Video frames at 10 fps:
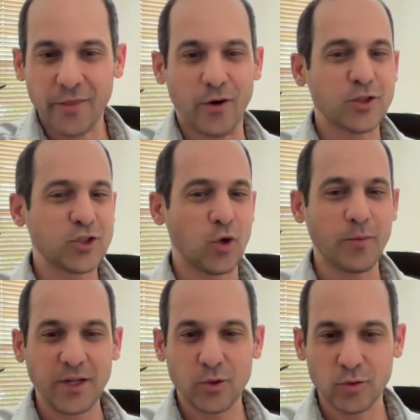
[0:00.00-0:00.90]
There are so
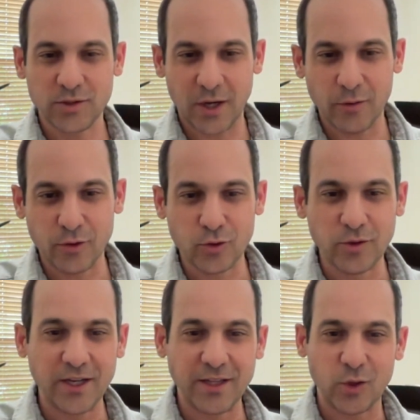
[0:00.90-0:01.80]
many tools out there
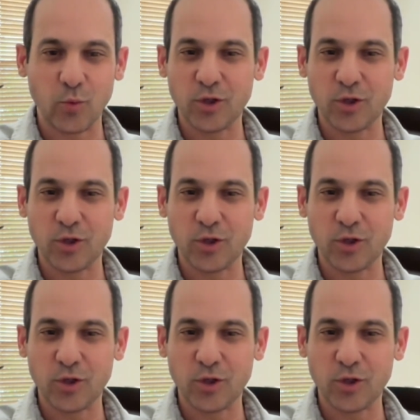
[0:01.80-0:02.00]
today that